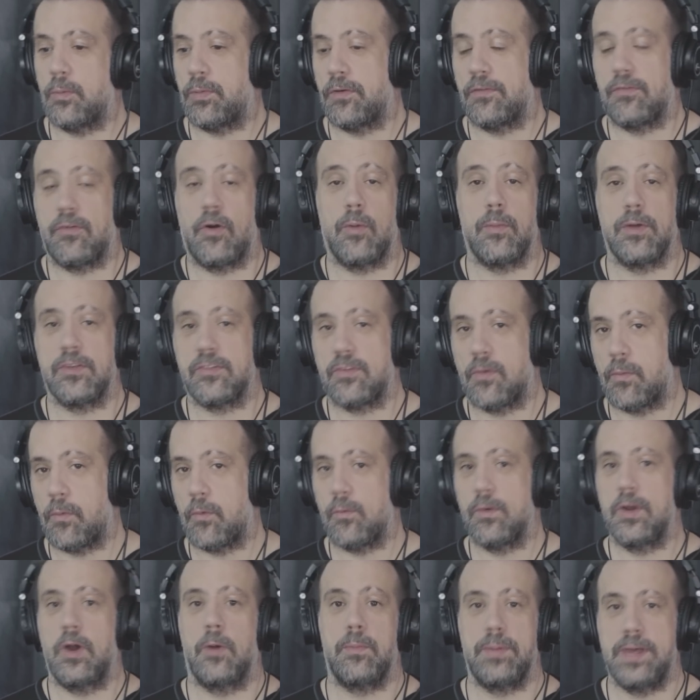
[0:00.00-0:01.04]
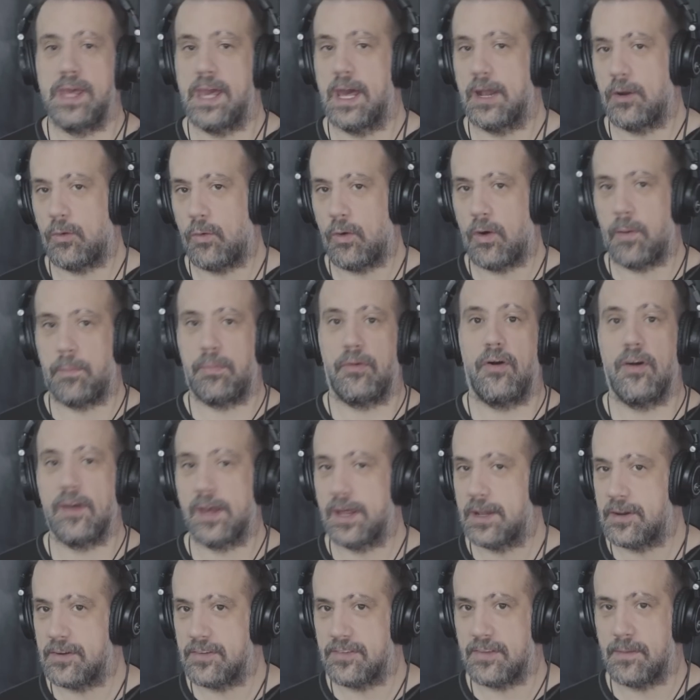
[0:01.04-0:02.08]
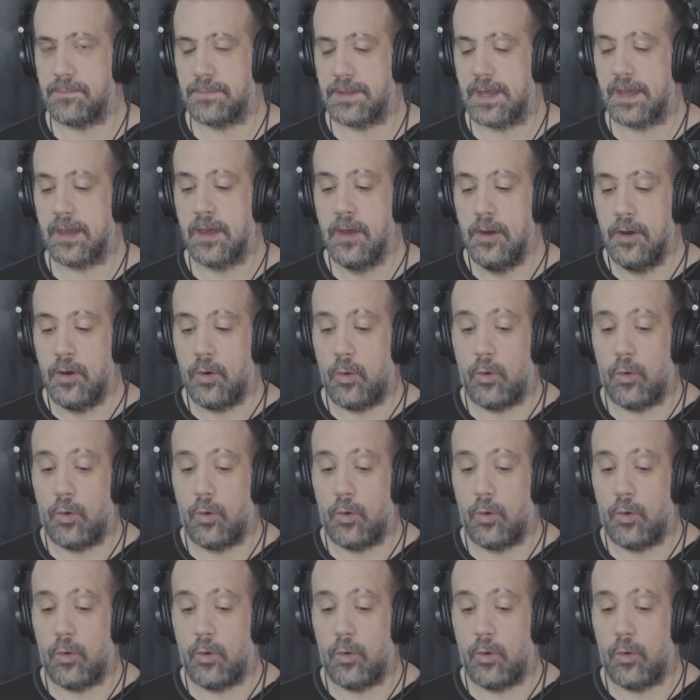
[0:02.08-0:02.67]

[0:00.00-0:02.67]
performance from a real piano or a plugin or something,